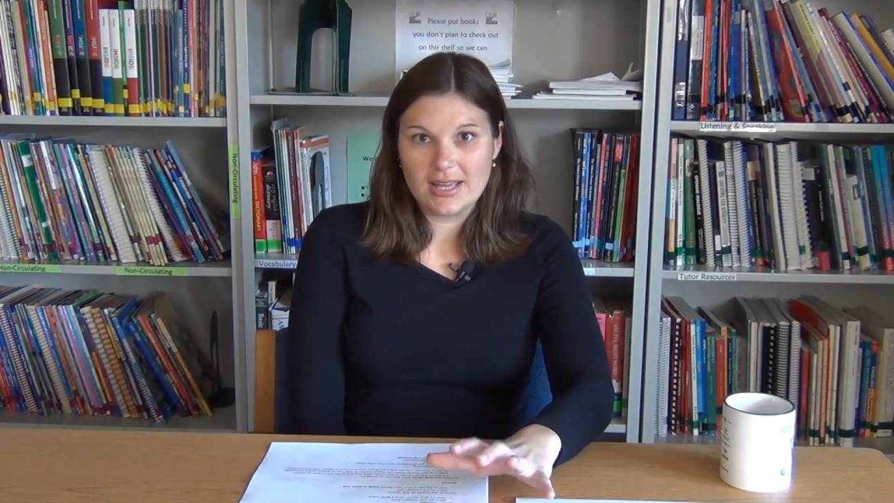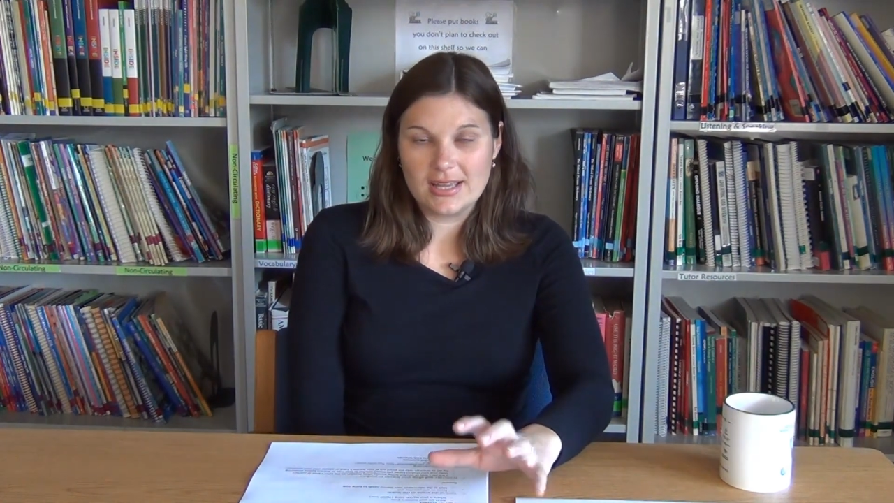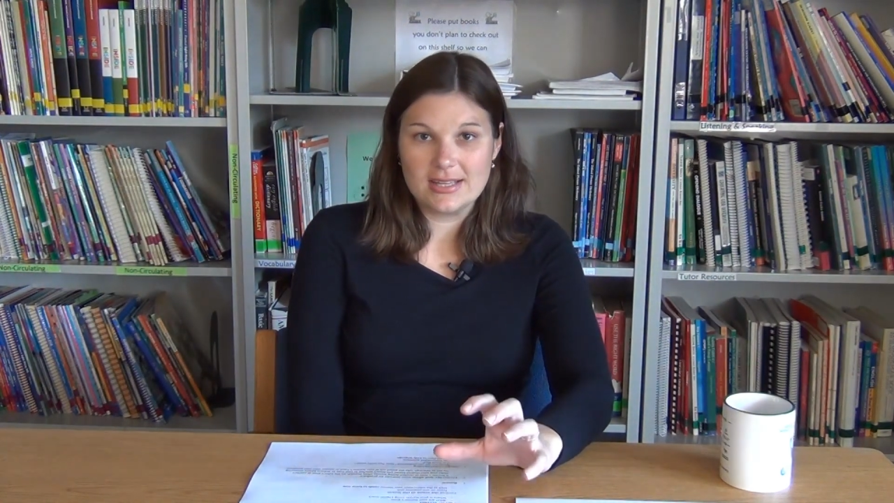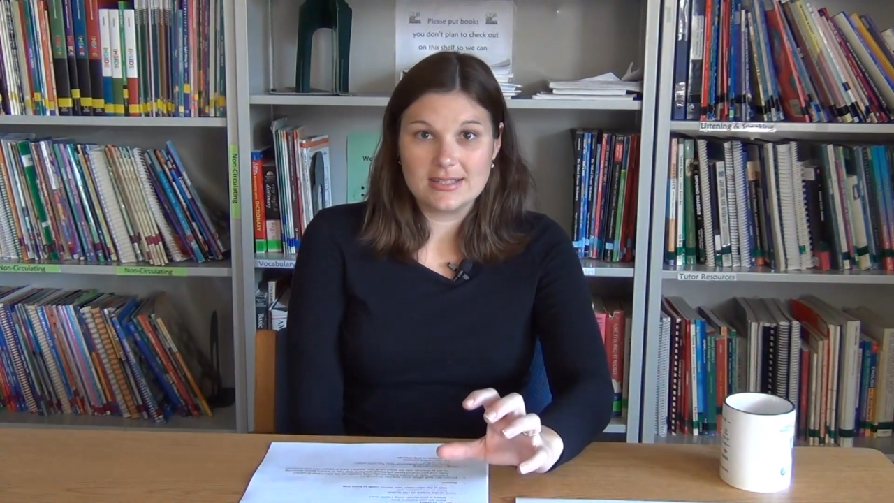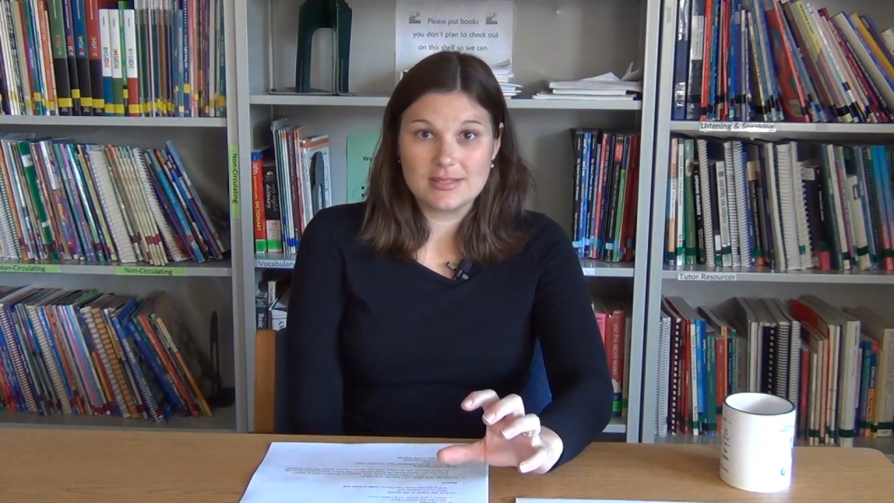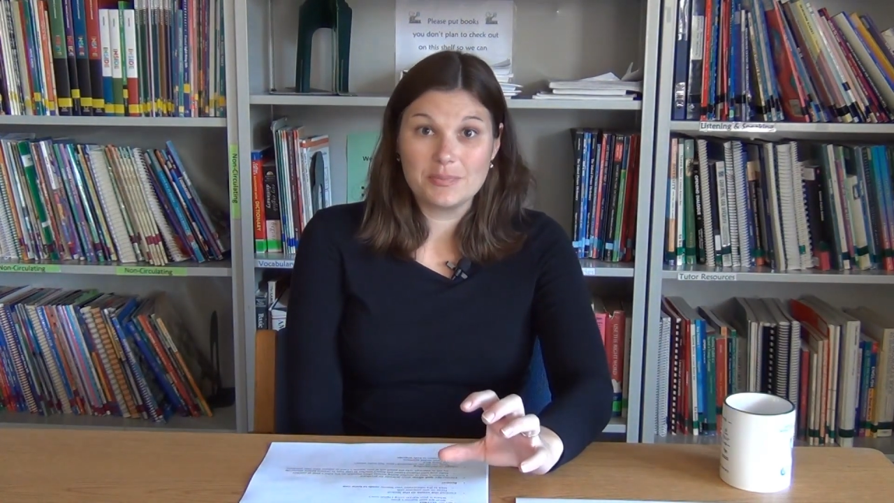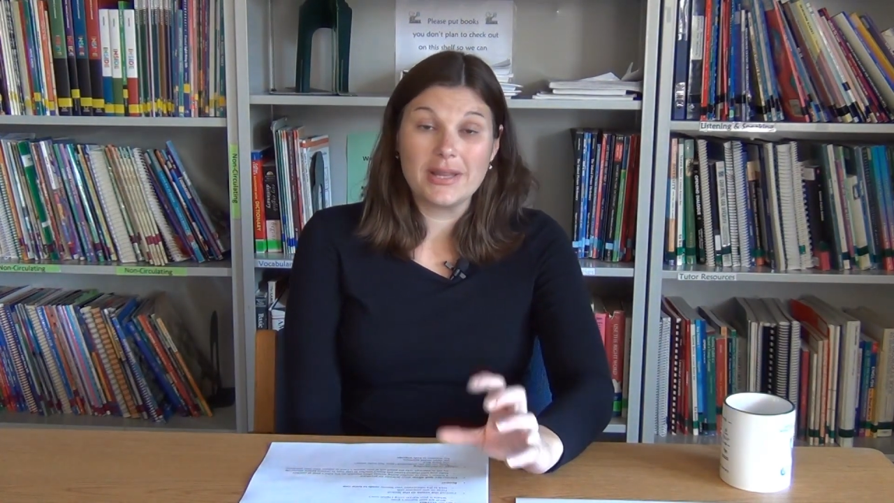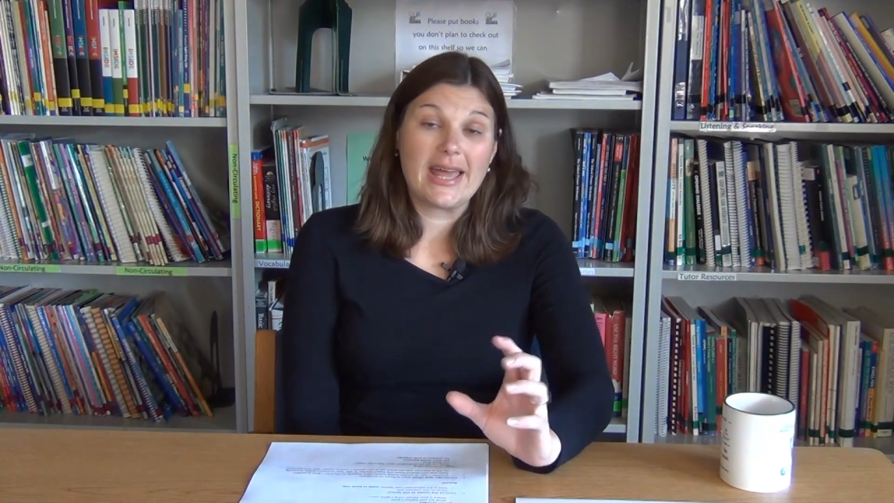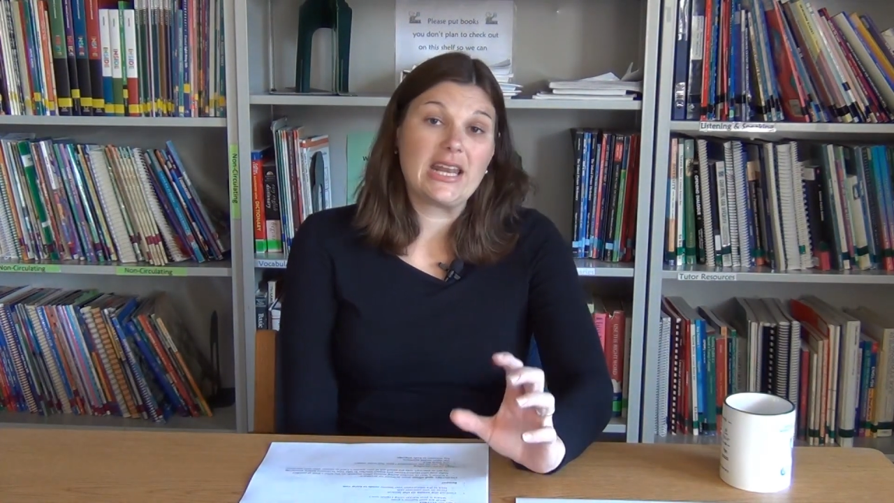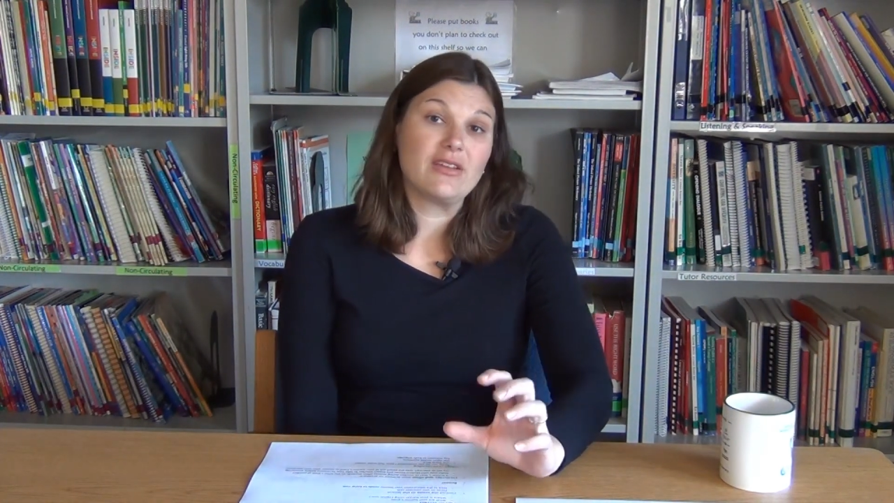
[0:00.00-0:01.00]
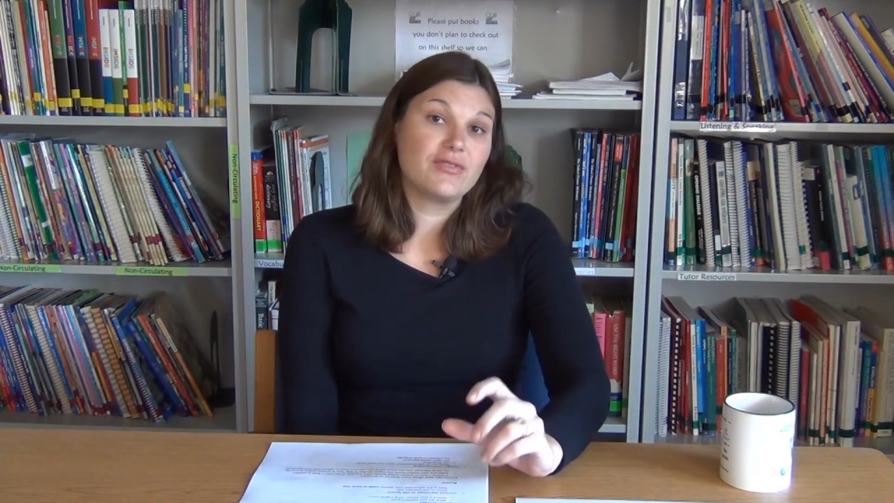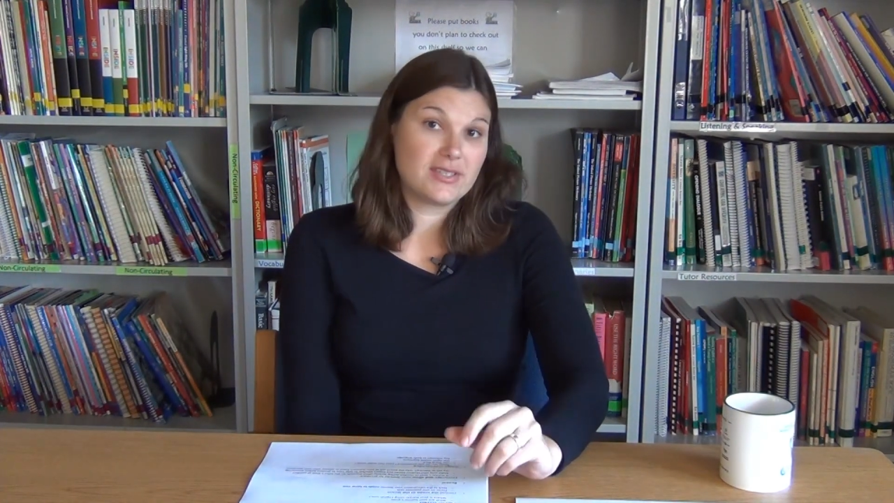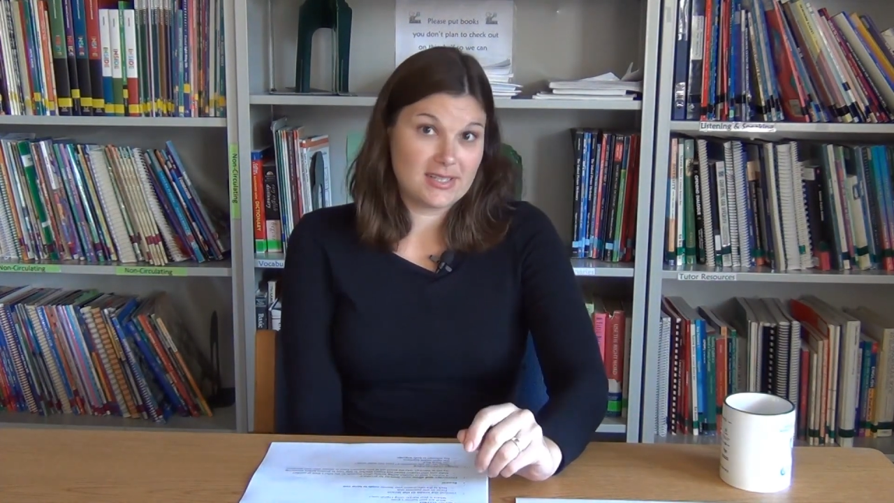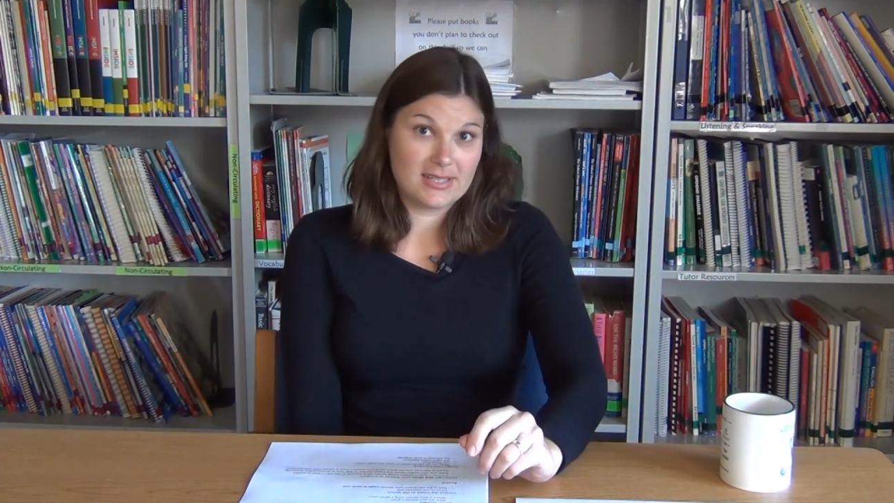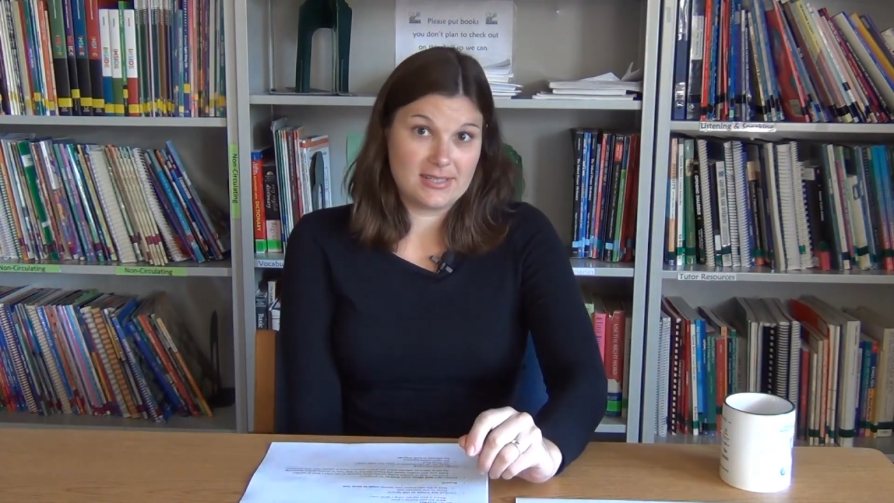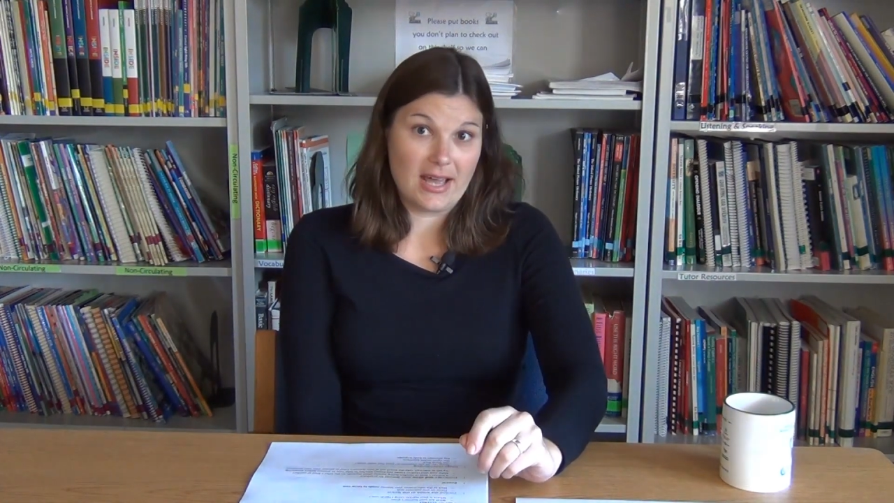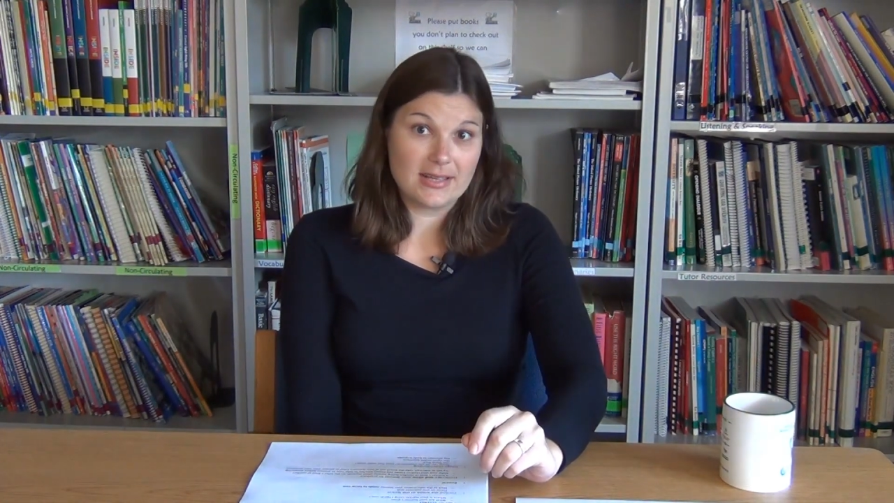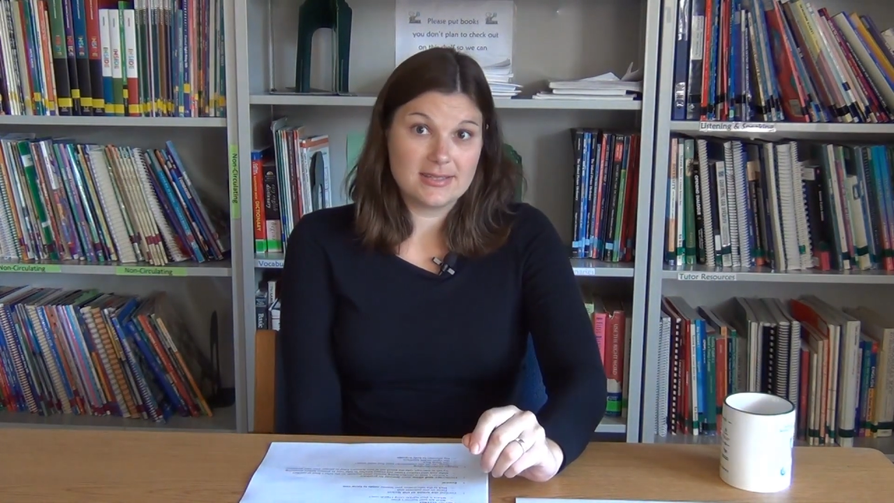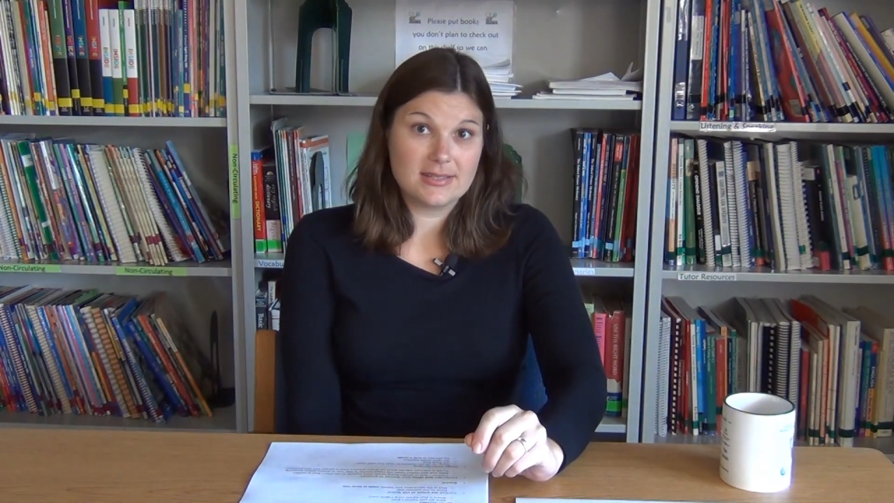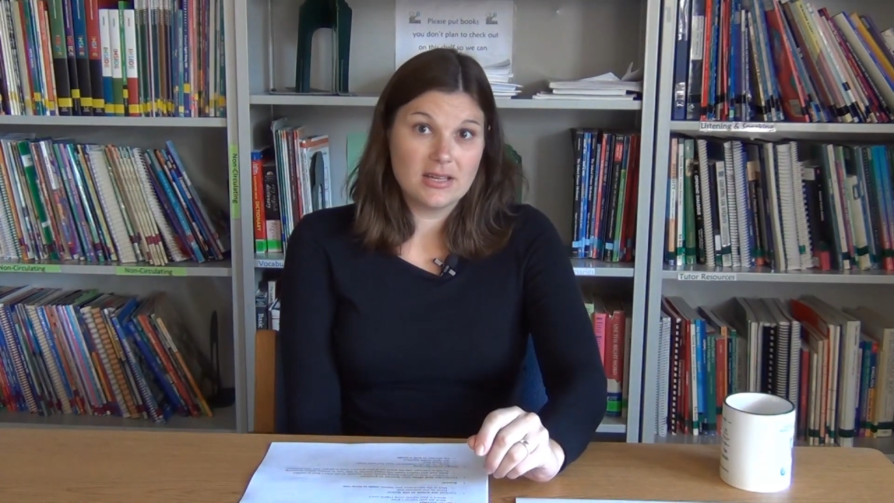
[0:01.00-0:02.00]
is planning for
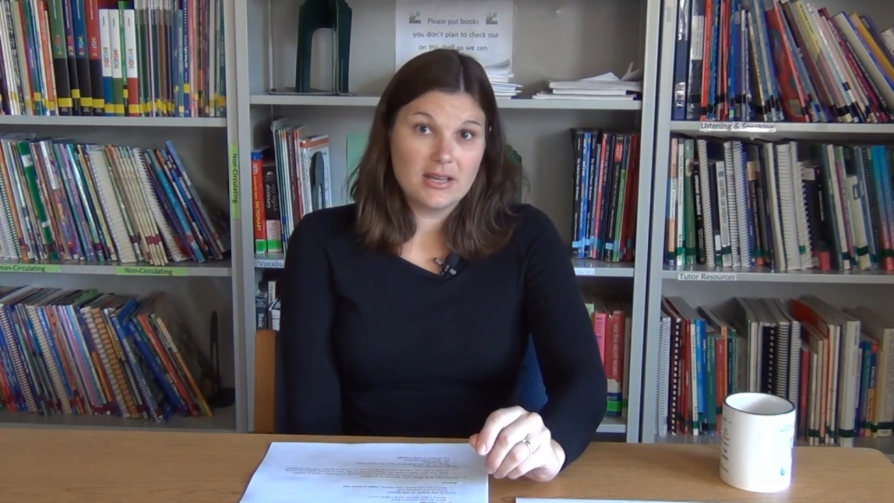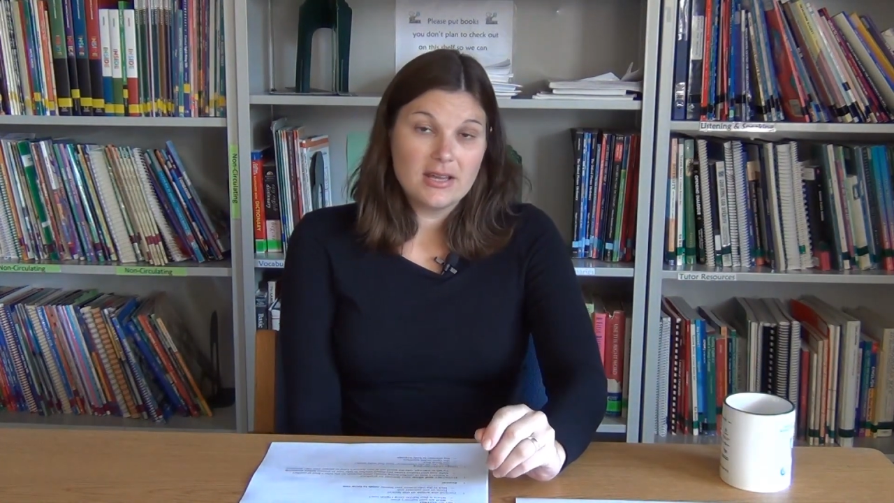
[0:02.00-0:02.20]
success.